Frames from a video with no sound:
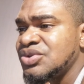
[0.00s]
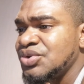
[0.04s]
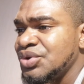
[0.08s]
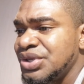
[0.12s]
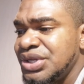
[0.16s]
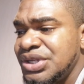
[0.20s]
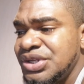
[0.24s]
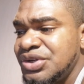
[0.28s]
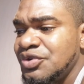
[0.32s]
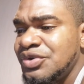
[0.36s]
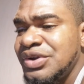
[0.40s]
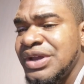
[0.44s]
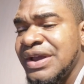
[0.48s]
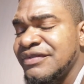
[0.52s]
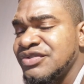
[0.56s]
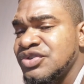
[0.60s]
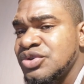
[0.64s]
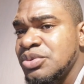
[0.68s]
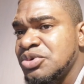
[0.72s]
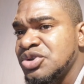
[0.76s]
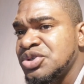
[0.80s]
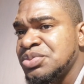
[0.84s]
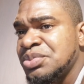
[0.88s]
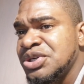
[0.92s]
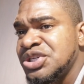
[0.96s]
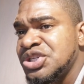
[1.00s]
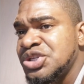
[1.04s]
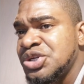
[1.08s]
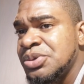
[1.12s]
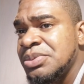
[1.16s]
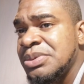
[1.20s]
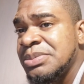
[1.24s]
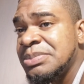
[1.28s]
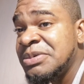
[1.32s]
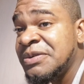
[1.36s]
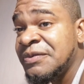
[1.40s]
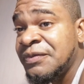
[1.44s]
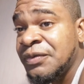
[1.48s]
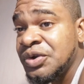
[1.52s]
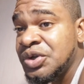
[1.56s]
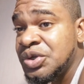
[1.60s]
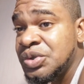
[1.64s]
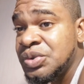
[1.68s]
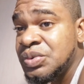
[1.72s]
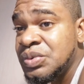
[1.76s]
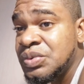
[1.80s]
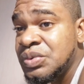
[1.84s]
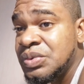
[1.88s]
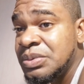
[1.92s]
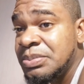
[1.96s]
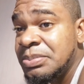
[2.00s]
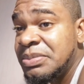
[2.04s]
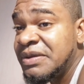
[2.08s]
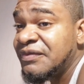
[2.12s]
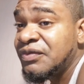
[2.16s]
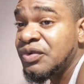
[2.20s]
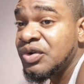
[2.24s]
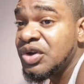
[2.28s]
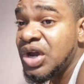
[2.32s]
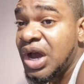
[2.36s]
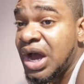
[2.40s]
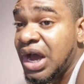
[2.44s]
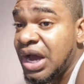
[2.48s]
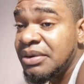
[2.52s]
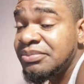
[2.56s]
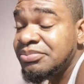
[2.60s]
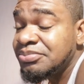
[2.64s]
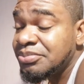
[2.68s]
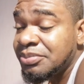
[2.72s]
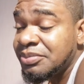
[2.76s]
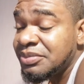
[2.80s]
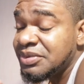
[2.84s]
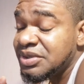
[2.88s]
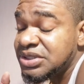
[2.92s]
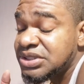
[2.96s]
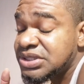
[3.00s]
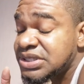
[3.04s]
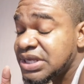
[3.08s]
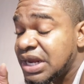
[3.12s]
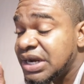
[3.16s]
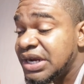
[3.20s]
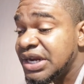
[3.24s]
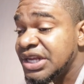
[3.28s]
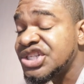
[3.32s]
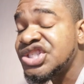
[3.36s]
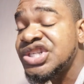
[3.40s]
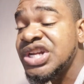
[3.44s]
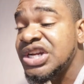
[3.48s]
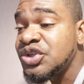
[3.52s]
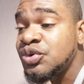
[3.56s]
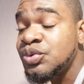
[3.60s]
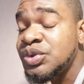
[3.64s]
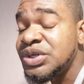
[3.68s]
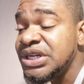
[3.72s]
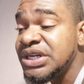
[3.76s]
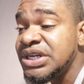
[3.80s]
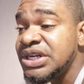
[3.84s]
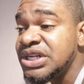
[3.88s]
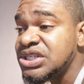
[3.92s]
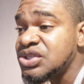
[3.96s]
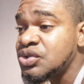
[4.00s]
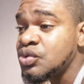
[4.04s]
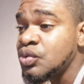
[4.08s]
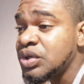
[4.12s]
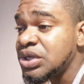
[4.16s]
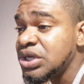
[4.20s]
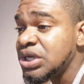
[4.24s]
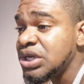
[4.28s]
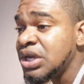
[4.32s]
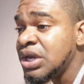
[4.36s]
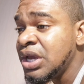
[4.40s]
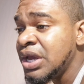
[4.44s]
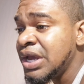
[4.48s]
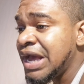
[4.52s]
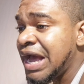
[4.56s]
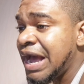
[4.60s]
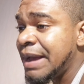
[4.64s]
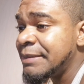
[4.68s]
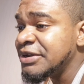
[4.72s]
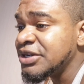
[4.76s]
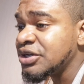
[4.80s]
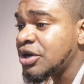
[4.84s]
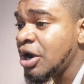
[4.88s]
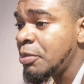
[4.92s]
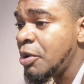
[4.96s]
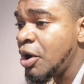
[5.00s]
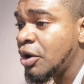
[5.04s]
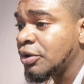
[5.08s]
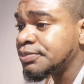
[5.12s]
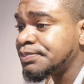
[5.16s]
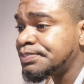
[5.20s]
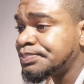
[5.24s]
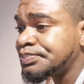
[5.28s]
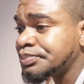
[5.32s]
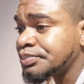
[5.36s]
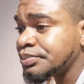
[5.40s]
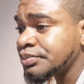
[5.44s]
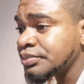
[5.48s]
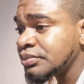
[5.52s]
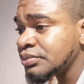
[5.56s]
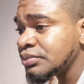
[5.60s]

So you didn't know you have so much money to make before you do, before you, are, it's alleged that you did this, Suki. I mean, come on.